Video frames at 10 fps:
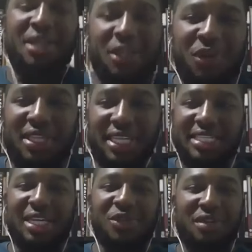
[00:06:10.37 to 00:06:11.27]
So I think
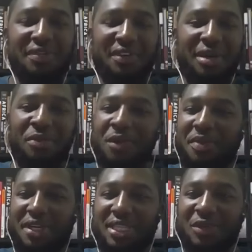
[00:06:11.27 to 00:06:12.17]
it's actually very
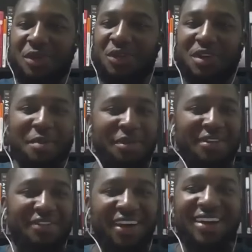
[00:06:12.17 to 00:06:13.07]
appropriate that we're talking
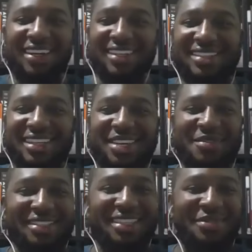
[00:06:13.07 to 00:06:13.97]
about violence and
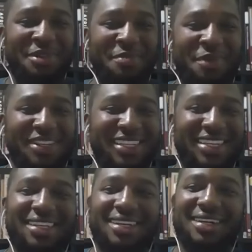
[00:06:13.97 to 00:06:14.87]
we're starting with
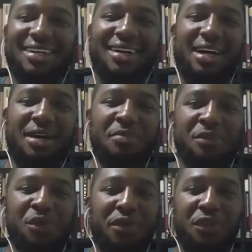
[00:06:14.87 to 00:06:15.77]
boxing.
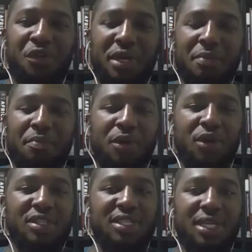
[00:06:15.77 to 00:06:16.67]
So if you look at
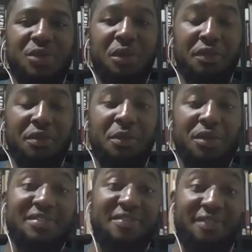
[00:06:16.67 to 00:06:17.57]
boxing, it's one of the
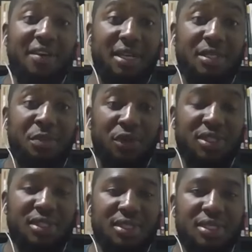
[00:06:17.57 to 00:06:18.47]
most violent
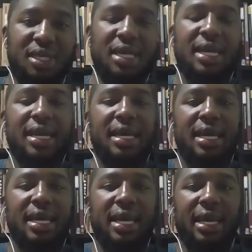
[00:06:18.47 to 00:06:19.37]
sports.
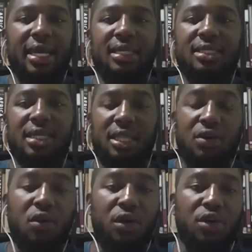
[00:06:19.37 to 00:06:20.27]
And in the
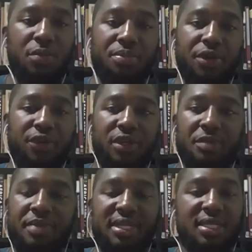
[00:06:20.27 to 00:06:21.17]
colonial
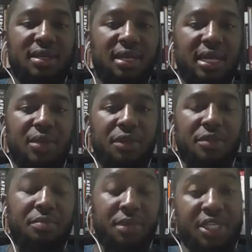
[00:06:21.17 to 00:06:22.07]
period, particularly
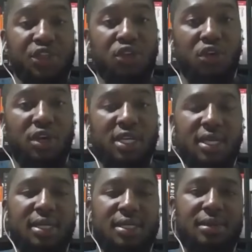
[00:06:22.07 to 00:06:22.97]
with British
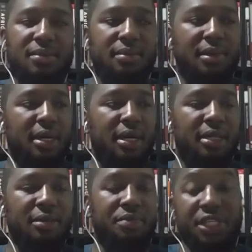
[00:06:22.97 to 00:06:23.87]
colonialism,
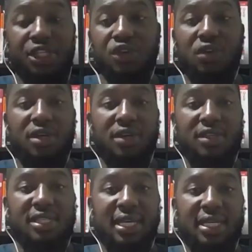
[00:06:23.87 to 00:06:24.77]
the British colonial
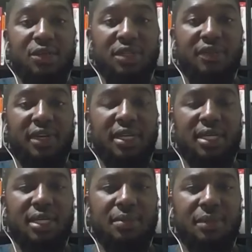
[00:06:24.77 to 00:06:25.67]
state was
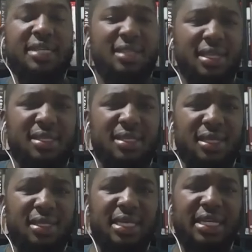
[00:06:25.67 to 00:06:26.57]
very
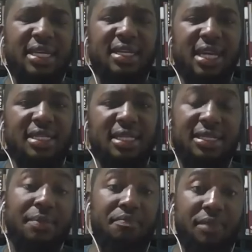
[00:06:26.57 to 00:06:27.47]
interested in creating
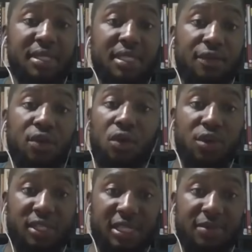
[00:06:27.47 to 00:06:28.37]
submissive
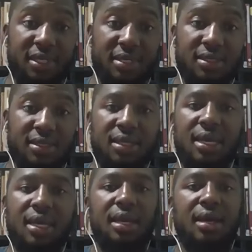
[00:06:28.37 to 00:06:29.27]
colonial subjects,
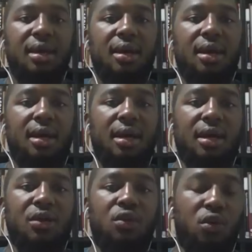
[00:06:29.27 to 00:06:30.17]

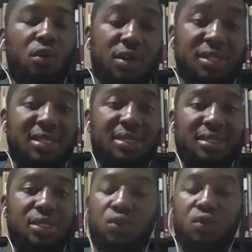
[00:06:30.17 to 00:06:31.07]
colonial
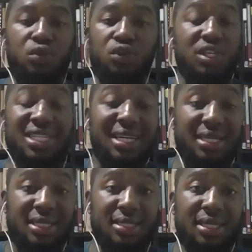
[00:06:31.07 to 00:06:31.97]
citizens who would not
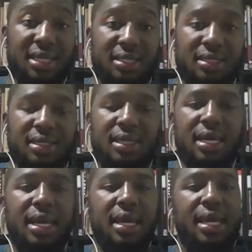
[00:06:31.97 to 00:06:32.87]
challenge the state.
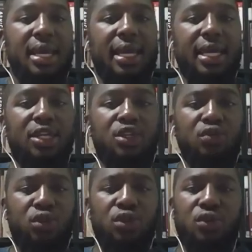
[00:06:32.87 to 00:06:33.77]
And
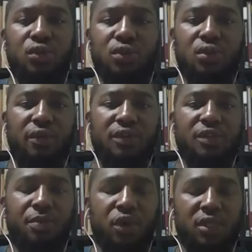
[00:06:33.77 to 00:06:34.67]
through the use of
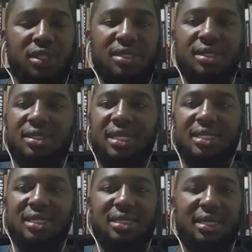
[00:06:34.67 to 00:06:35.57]
sports
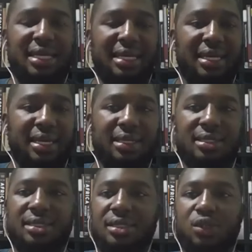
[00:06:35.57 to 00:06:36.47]
such as cricket,
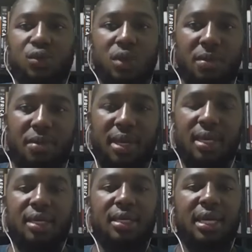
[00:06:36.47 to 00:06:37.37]

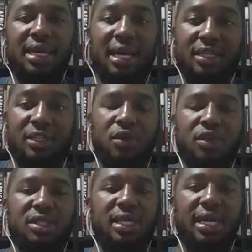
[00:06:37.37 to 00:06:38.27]
swimming, and other
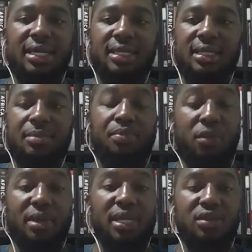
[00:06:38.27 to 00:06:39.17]
sports, and the
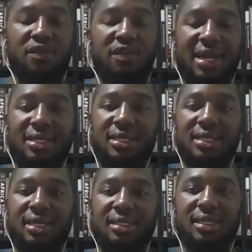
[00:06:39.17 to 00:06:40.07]
prominence of
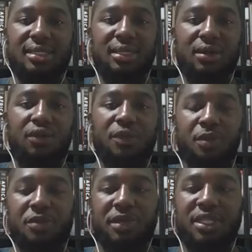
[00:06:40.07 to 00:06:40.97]
ideas such as of
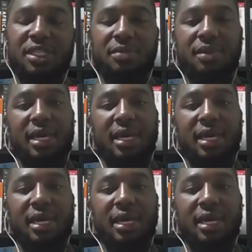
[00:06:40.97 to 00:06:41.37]
sportsmanship,